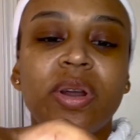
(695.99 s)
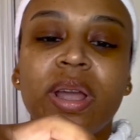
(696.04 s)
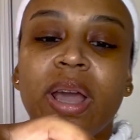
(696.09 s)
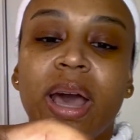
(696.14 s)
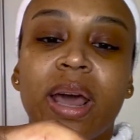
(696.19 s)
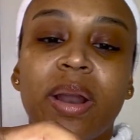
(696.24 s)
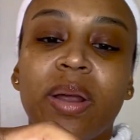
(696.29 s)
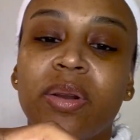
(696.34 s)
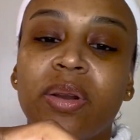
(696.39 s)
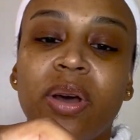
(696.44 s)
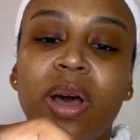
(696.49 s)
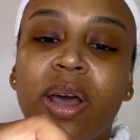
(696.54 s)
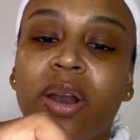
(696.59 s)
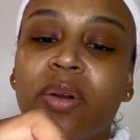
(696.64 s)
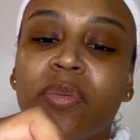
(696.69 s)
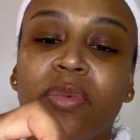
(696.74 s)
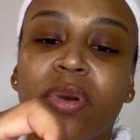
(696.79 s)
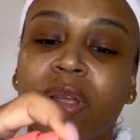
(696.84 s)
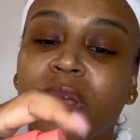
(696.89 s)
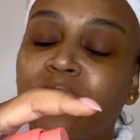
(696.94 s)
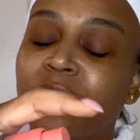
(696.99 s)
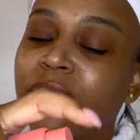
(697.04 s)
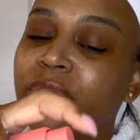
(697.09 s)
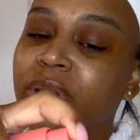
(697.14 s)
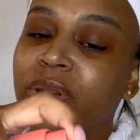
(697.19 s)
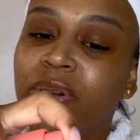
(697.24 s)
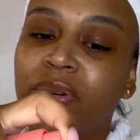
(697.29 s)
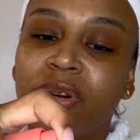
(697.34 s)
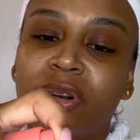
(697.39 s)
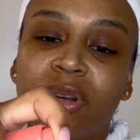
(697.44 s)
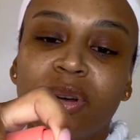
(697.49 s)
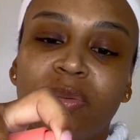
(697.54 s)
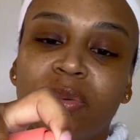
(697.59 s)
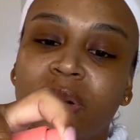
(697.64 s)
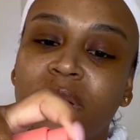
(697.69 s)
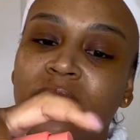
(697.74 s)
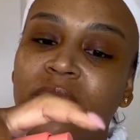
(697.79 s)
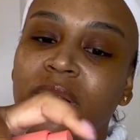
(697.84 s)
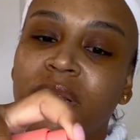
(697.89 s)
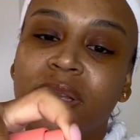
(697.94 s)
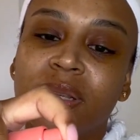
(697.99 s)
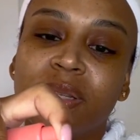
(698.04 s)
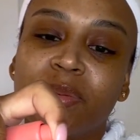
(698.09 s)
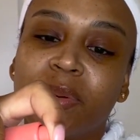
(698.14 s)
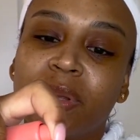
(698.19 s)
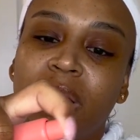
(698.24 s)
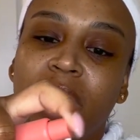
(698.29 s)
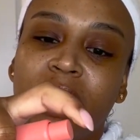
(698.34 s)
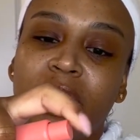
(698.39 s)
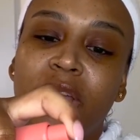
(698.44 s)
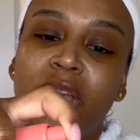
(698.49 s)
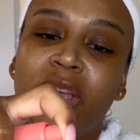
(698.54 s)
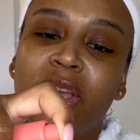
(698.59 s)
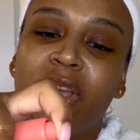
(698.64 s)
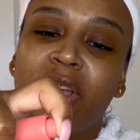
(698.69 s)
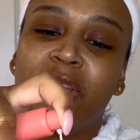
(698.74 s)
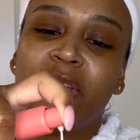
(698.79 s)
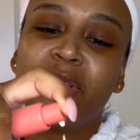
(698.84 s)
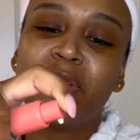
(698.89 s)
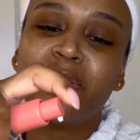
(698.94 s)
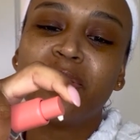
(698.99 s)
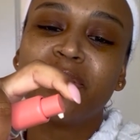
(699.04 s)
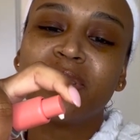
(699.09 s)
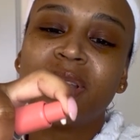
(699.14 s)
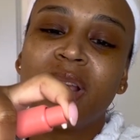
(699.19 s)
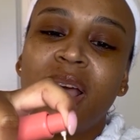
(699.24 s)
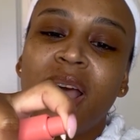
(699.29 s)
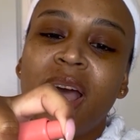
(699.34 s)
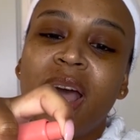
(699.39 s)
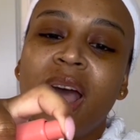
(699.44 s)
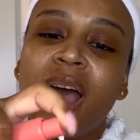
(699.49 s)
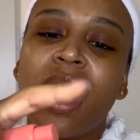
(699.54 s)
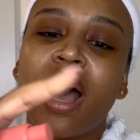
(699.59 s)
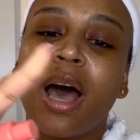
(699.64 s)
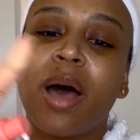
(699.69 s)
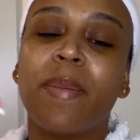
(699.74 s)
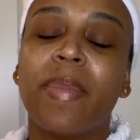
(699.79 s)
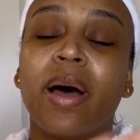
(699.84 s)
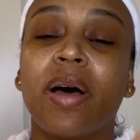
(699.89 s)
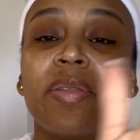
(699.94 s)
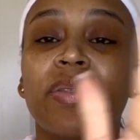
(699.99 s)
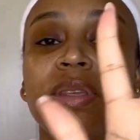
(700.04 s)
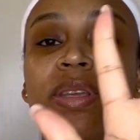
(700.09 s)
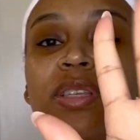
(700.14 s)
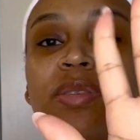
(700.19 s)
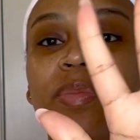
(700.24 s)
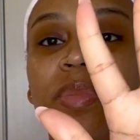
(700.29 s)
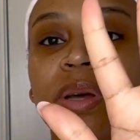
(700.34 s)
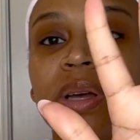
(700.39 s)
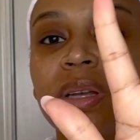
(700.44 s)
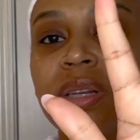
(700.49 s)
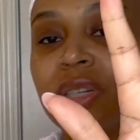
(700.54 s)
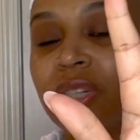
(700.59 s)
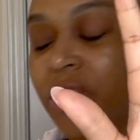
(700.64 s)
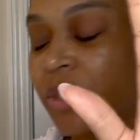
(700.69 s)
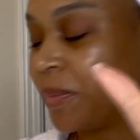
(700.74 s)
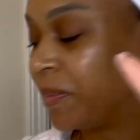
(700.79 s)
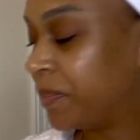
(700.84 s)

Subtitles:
I don't know. I really don't know what it is, but I use about this much.